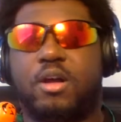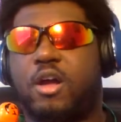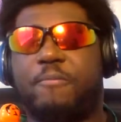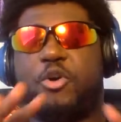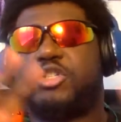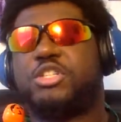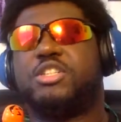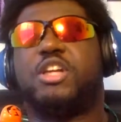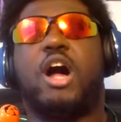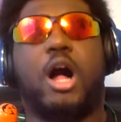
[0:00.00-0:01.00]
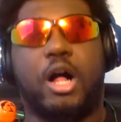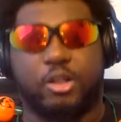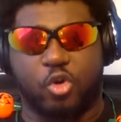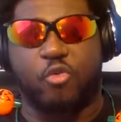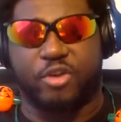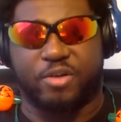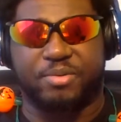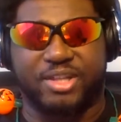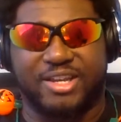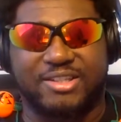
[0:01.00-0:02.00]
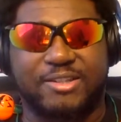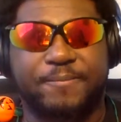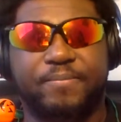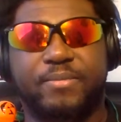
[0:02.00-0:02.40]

emotions all over the place.